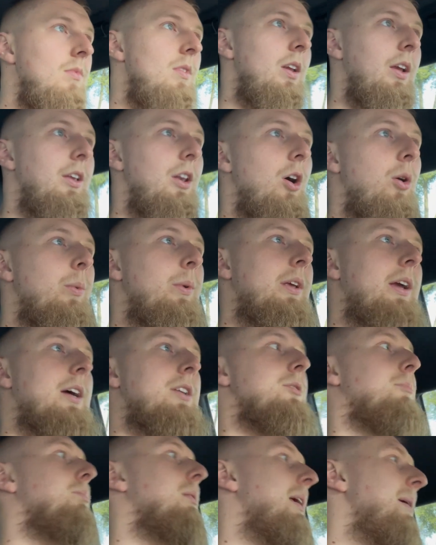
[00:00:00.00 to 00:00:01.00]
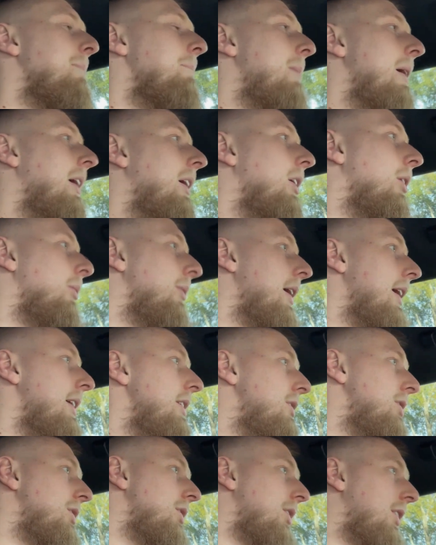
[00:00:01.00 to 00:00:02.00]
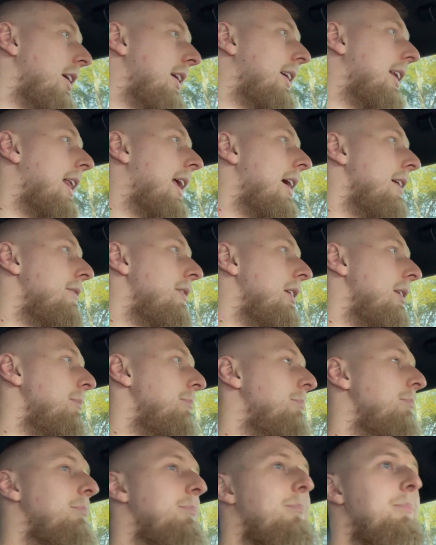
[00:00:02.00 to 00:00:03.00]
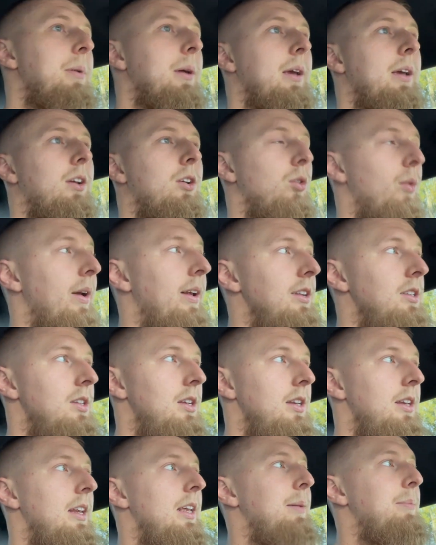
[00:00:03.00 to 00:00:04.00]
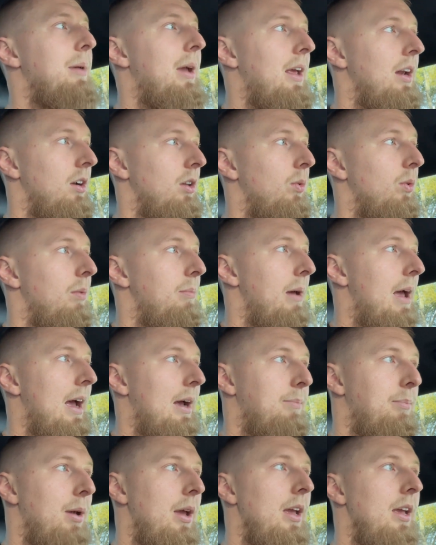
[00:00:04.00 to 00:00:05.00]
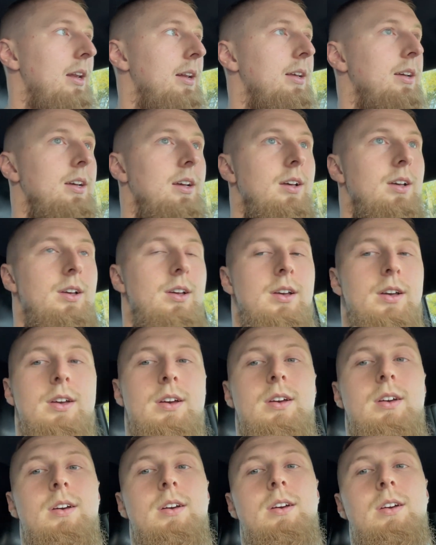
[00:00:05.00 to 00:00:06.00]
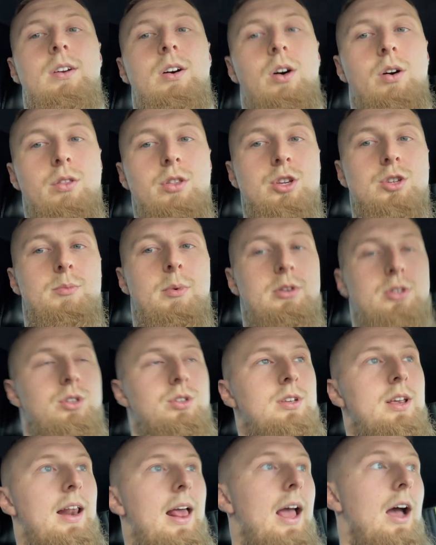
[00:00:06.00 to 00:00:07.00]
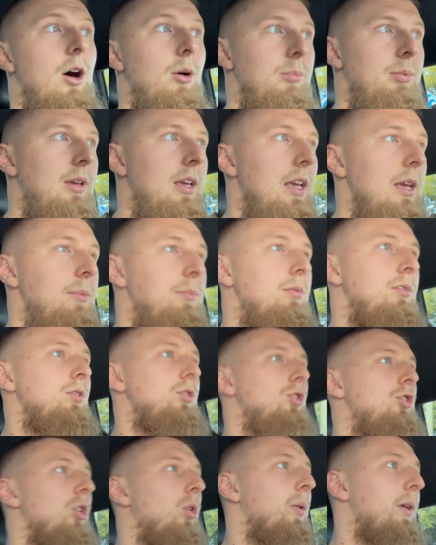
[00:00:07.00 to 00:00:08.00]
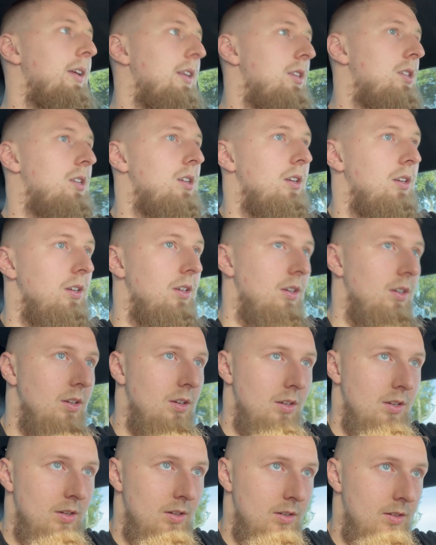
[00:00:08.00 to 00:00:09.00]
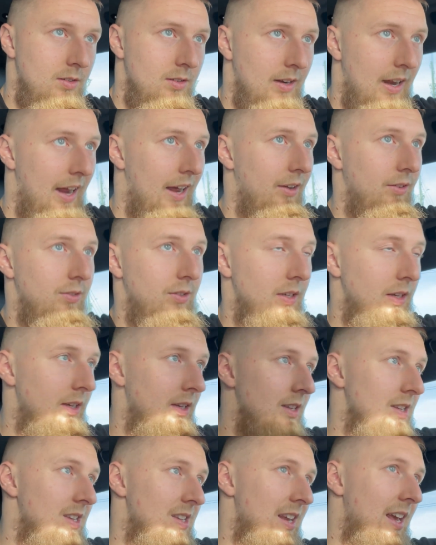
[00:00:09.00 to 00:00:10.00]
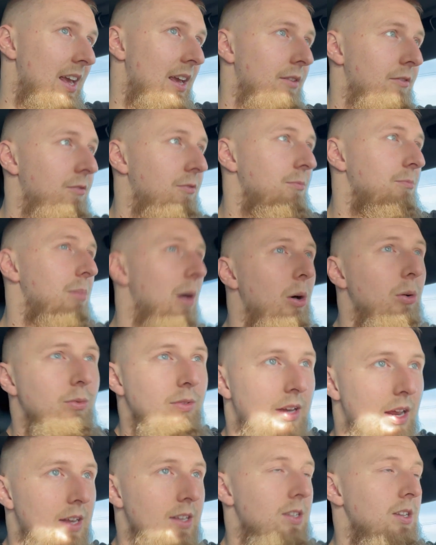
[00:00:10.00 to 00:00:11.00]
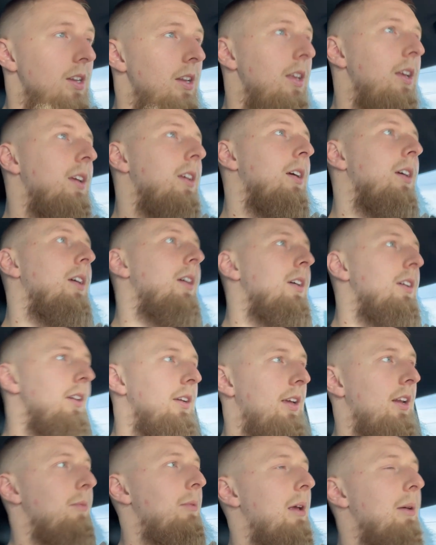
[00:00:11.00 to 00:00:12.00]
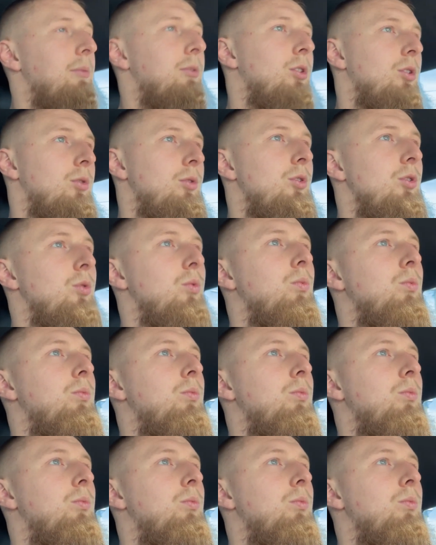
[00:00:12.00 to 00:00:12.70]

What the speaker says: you know, when you guys are playing bingo nights, you're not going to have any big, crazy knee pain or lower back pain. All this muscle is going to help keep joints healthy, safe, bone density. You're going to be able to do